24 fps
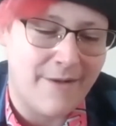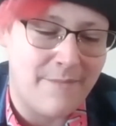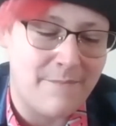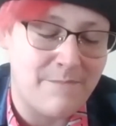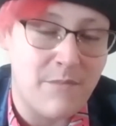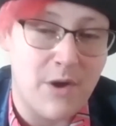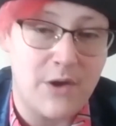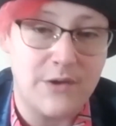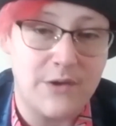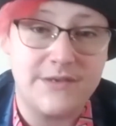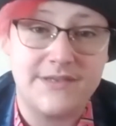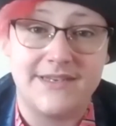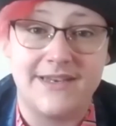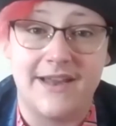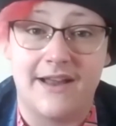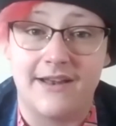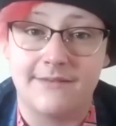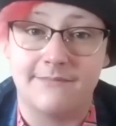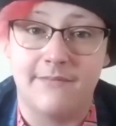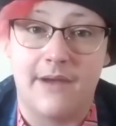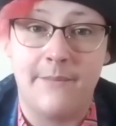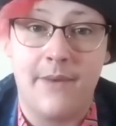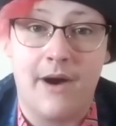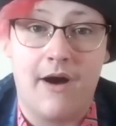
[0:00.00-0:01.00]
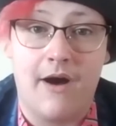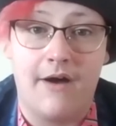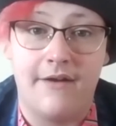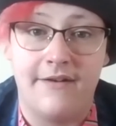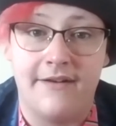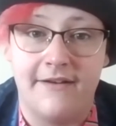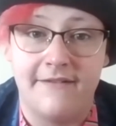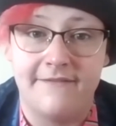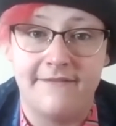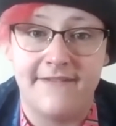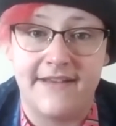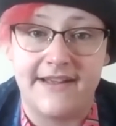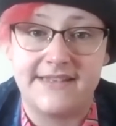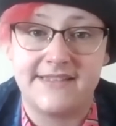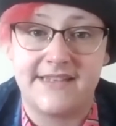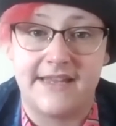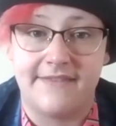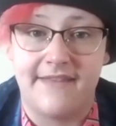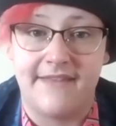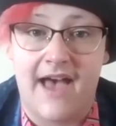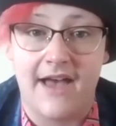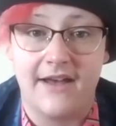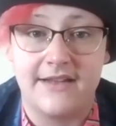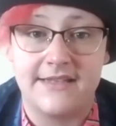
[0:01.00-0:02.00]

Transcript: mostly down to my partner fixing that,